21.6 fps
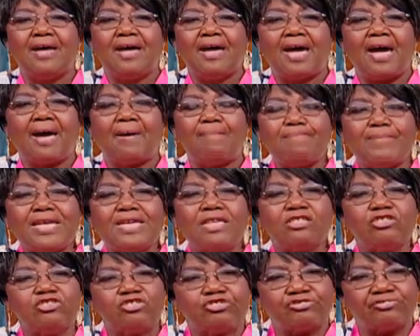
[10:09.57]
are
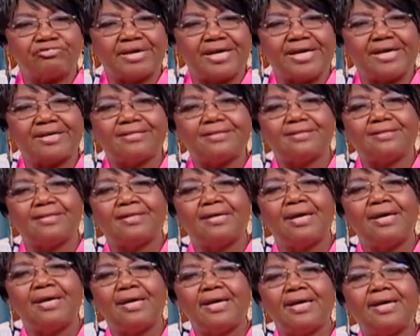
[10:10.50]
being trained
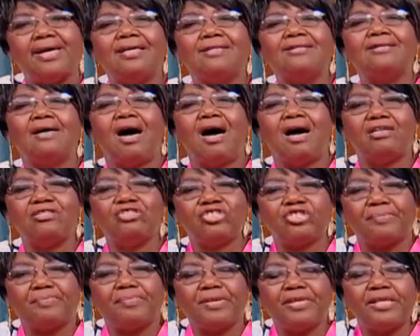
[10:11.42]
in
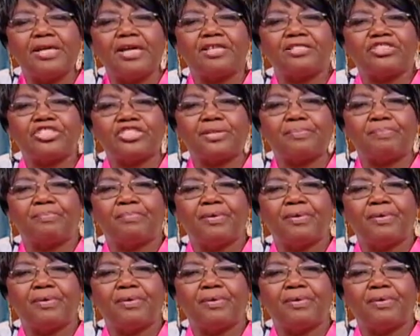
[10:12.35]
entrepreneurship